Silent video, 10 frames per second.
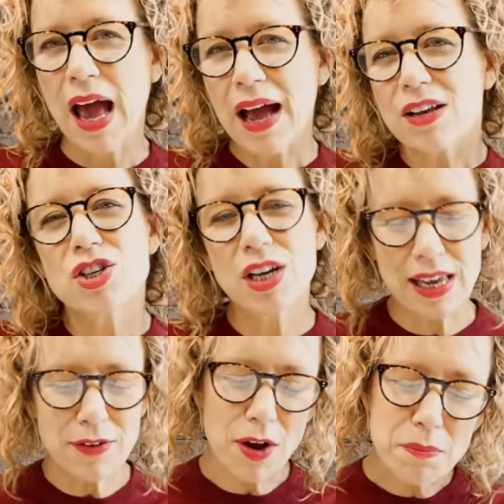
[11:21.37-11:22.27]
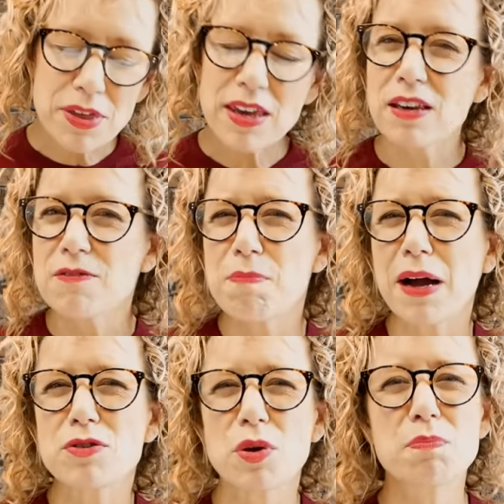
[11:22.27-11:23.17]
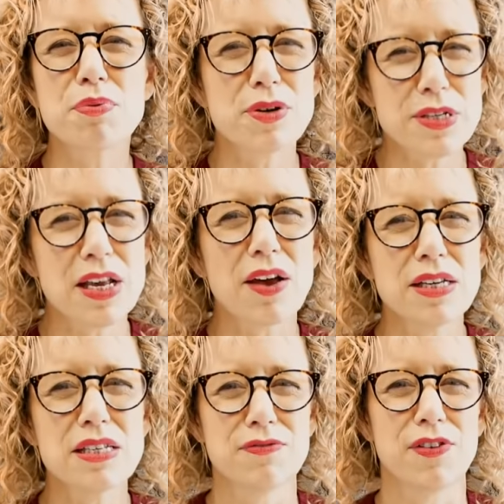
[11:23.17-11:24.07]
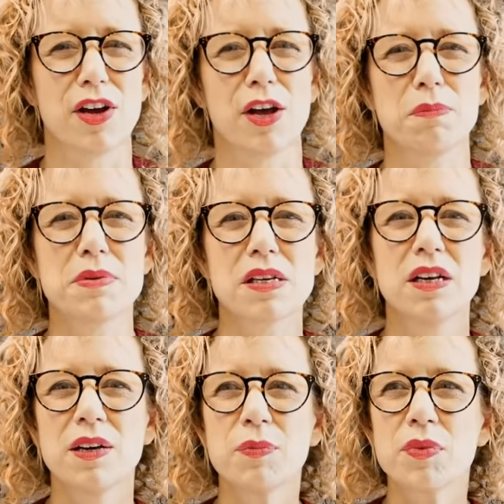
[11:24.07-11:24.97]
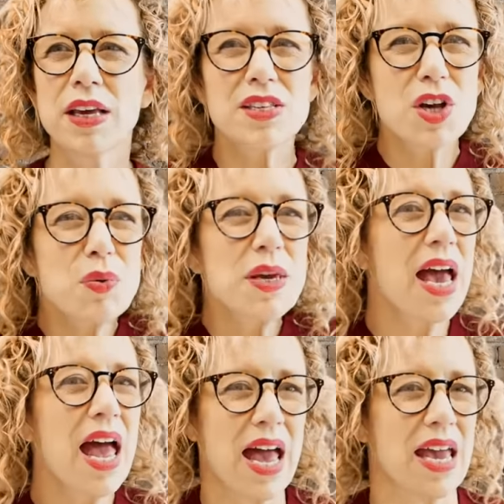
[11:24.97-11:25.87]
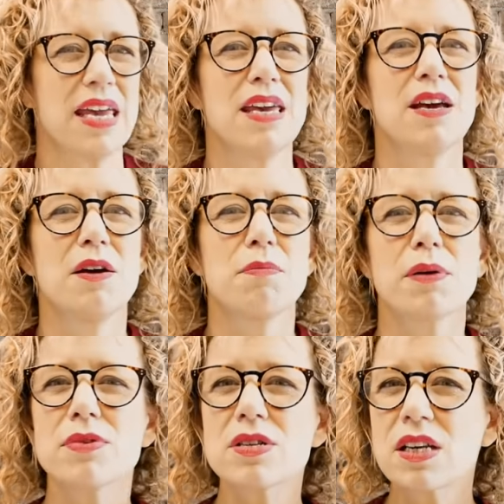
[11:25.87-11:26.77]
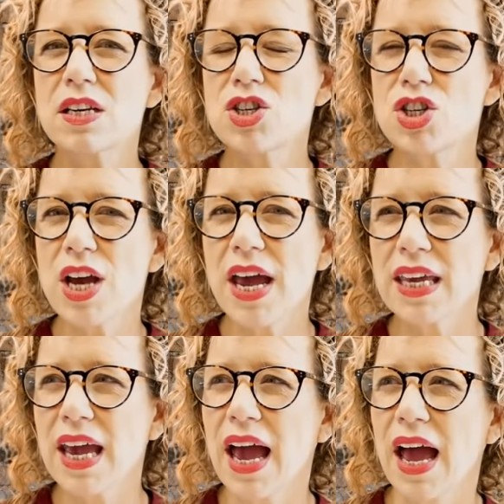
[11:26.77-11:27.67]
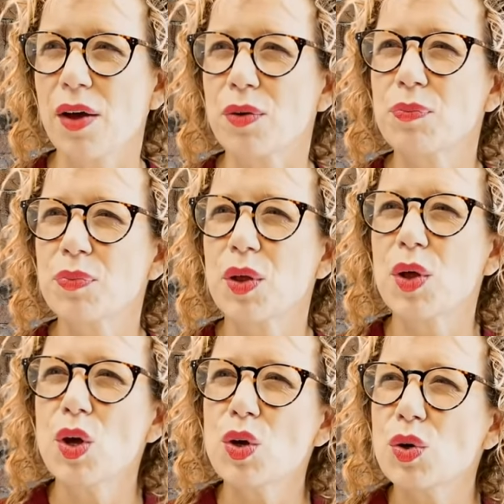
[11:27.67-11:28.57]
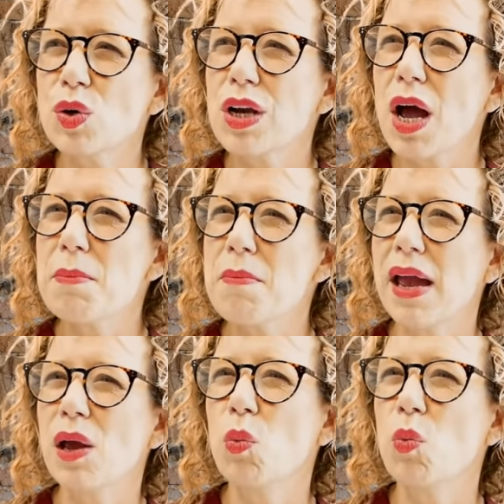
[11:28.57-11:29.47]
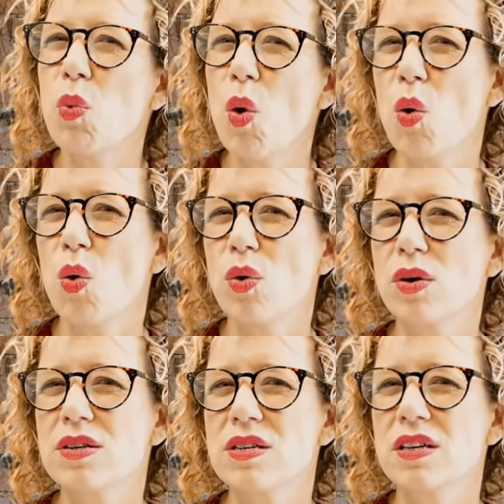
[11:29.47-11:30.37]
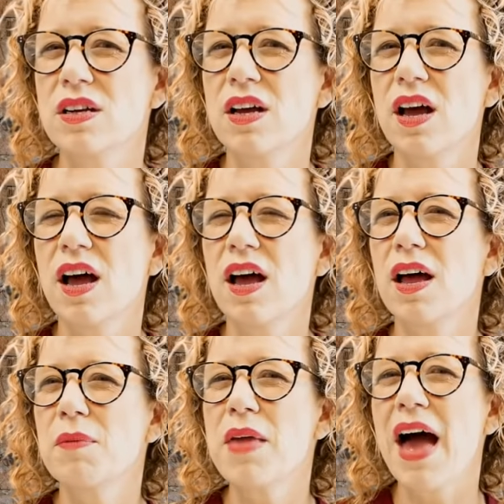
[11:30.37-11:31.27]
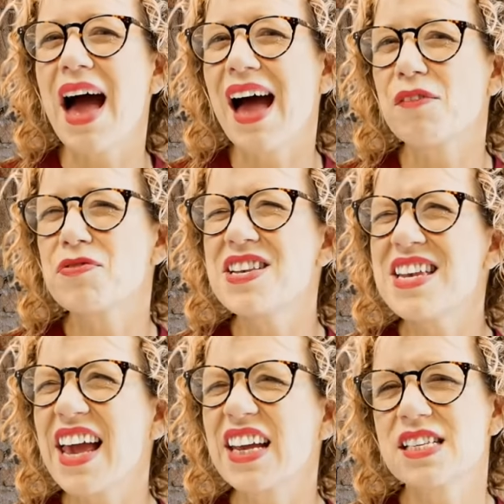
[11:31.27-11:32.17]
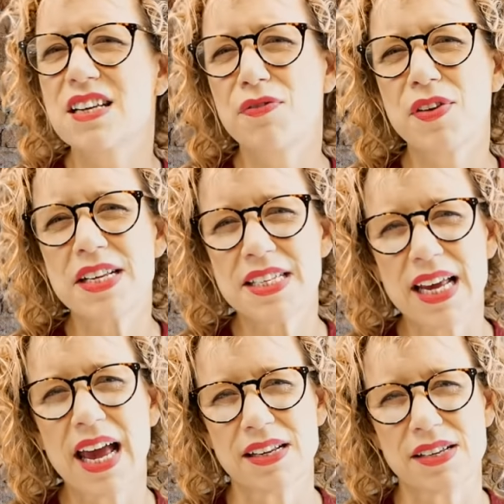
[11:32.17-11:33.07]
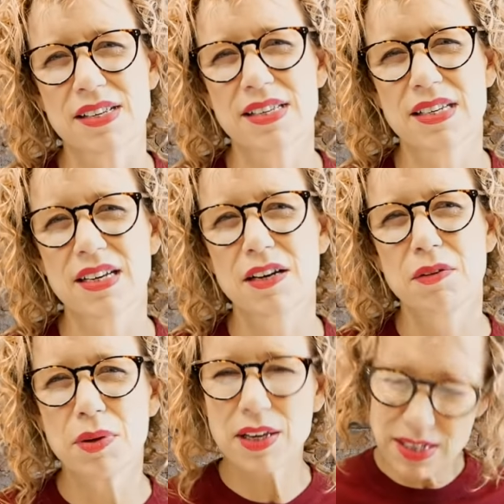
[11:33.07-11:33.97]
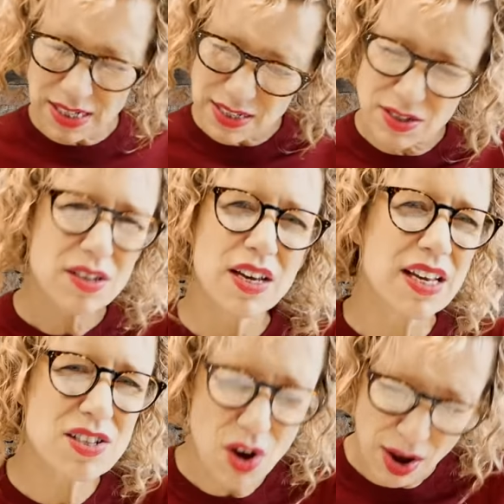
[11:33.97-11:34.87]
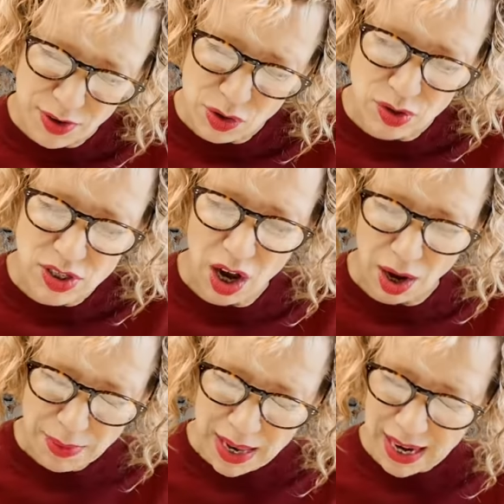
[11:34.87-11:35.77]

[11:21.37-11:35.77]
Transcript: Actually, if I'm thinking about doing precise verbs, it's okay, but I'm just going to check out. Could I make walked have negative intent? Because he's not having a good time.